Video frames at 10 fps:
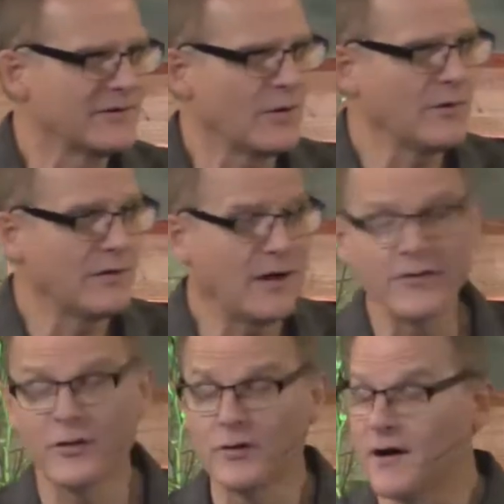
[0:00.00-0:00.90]
know,
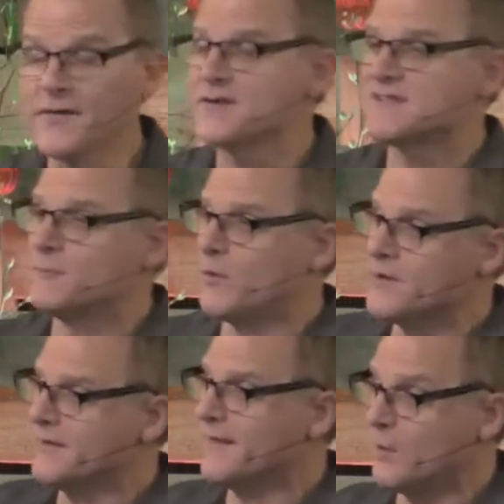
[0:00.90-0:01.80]
although others have
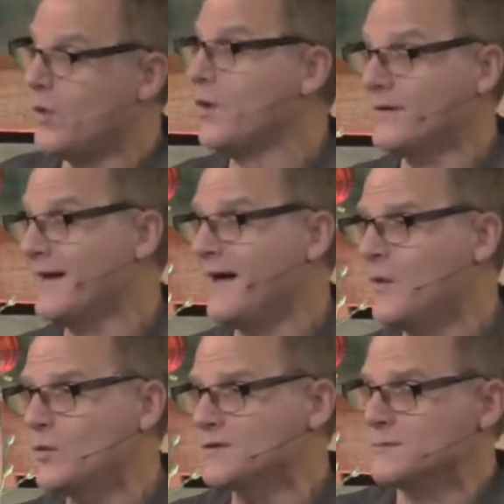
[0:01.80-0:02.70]
pointed out, well, yeah,
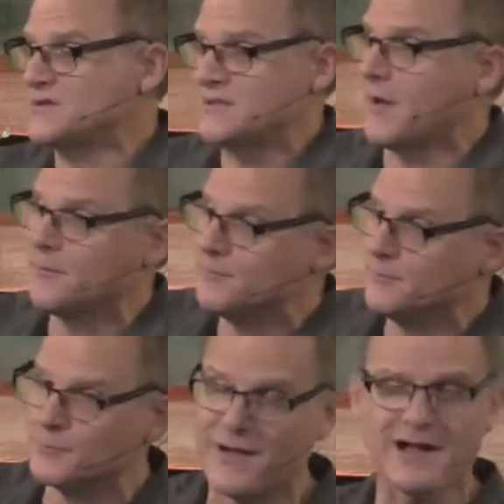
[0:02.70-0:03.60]
well, Michele
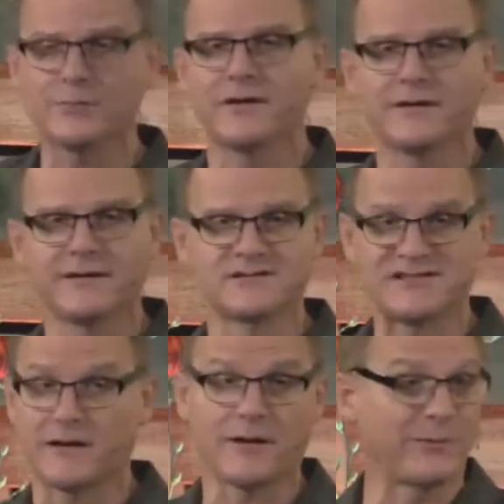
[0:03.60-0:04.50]
Bachmann and
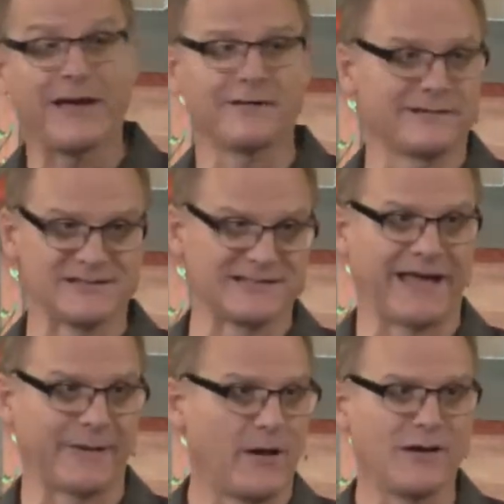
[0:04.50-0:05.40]
Sarah Palin's
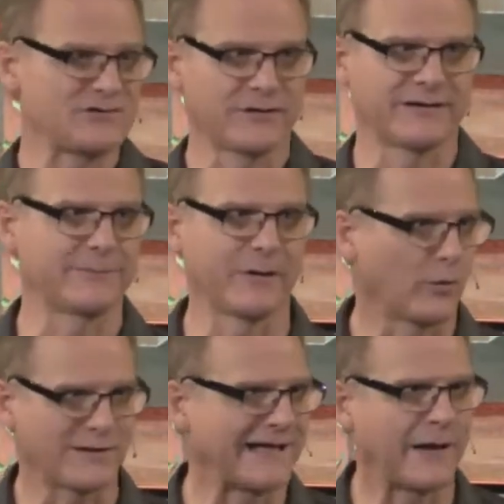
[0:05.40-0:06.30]
name also can be
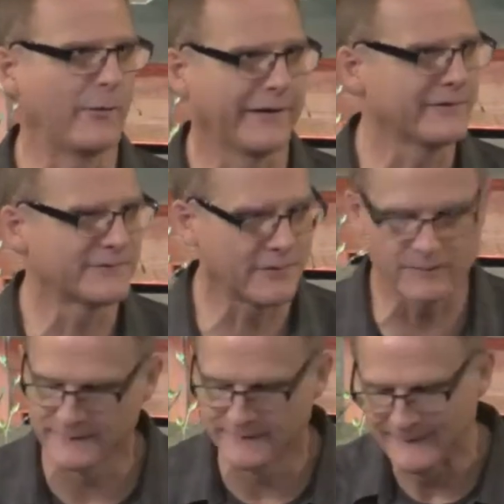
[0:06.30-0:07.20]
worked that way.
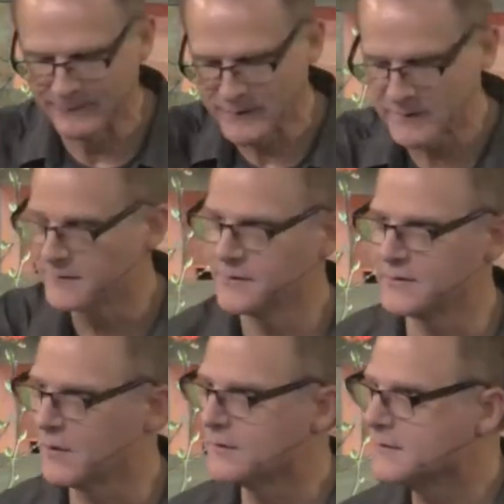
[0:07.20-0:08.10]
So, you
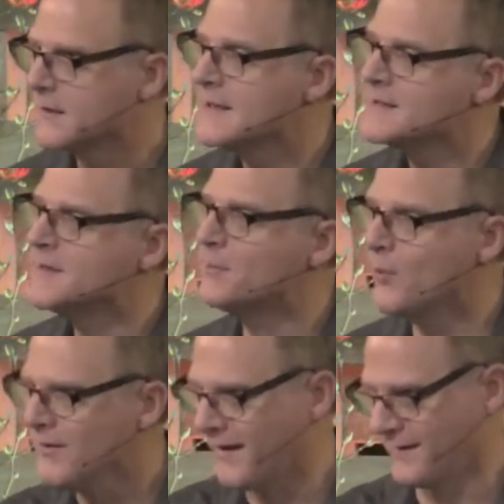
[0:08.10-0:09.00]
know, the
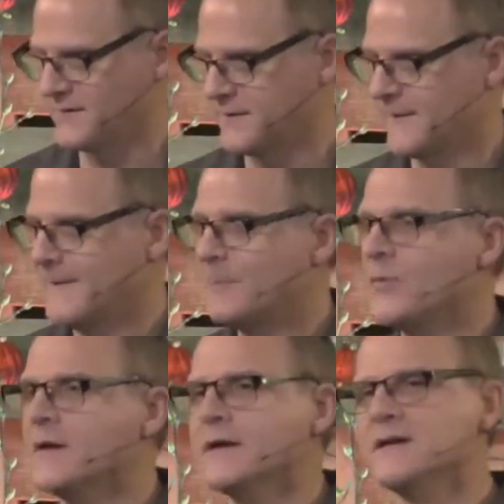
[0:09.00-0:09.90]
point
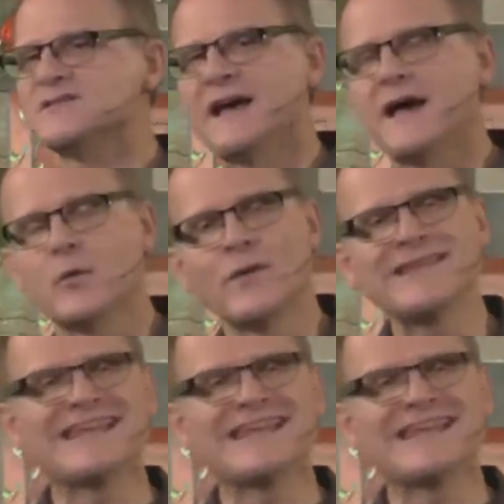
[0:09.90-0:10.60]
is that when the